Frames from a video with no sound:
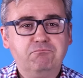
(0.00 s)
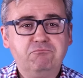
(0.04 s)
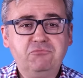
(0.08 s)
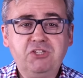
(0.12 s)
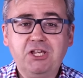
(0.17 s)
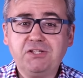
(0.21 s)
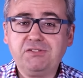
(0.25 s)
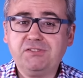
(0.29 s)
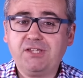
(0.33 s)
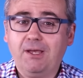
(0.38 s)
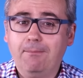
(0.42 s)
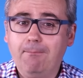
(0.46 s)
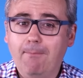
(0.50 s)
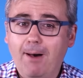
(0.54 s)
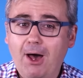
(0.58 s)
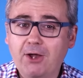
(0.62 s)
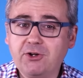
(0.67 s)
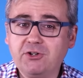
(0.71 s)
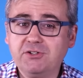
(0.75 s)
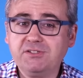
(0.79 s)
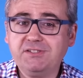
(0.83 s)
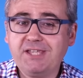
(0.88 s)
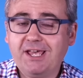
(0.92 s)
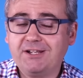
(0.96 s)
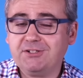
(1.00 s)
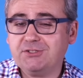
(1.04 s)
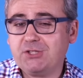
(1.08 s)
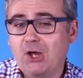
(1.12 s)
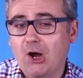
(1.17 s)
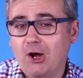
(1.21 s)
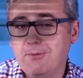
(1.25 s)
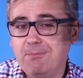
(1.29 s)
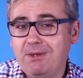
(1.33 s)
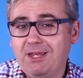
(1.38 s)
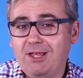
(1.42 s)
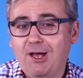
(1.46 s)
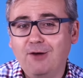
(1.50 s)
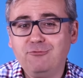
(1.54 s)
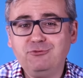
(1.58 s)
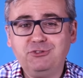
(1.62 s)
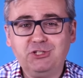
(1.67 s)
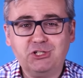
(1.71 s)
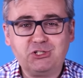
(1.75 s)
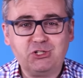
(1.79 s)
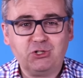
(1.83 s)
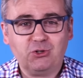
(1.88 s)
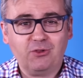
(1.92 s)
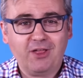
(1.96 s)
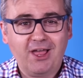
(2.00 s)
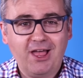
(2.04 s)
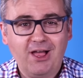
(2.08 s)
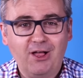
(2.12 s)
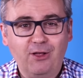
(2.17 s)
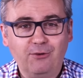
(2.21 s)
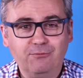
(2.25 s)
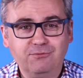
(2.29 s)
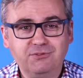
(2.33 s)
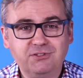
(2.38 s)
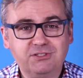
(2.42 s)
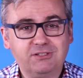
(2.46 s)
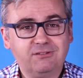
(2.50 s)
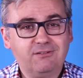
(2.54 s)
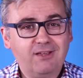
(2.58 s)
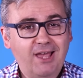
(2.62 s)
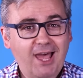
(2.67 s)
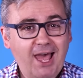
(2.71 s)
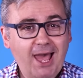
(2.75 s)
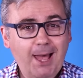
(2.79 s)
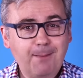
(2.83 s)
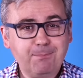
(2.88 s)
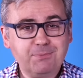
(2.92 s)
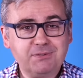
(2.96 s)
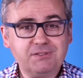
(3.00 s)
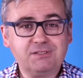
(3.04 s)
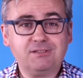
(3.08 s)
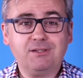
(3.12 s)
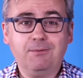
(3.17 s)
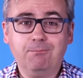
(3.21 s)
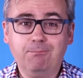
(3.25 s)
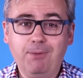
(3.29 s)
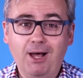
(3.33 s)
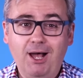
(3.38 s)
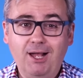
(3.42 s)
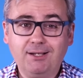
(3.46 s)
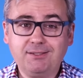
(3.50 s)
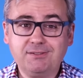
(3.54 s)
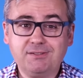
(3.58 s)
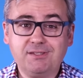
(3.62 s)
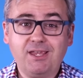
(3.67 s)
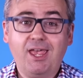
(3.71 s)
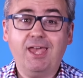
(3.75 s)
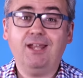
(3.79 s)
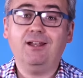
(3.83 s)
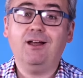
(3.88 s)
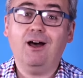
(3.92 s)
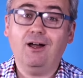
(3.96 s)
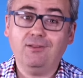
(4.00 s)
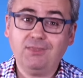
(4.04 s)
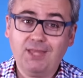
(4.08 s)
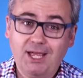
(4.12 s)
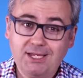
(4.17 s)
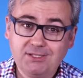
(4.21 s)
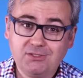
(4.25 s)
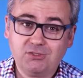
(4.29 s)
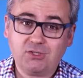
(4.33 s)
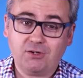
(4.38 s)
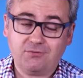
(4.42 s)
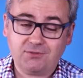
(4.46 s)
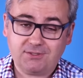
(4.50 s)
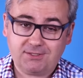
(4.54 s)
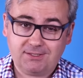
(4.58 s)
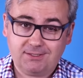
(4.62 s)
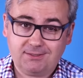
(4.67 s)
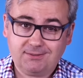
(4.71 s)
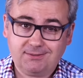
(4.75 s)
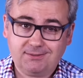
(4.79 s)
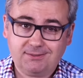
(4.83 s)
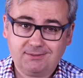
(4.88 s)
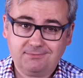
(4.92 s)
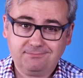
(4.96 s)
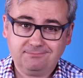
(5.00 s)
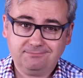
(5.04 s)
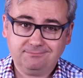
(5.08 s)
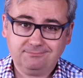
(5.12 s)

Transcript: Just a modern Santa's army of digital elves, apps, bots, and online services.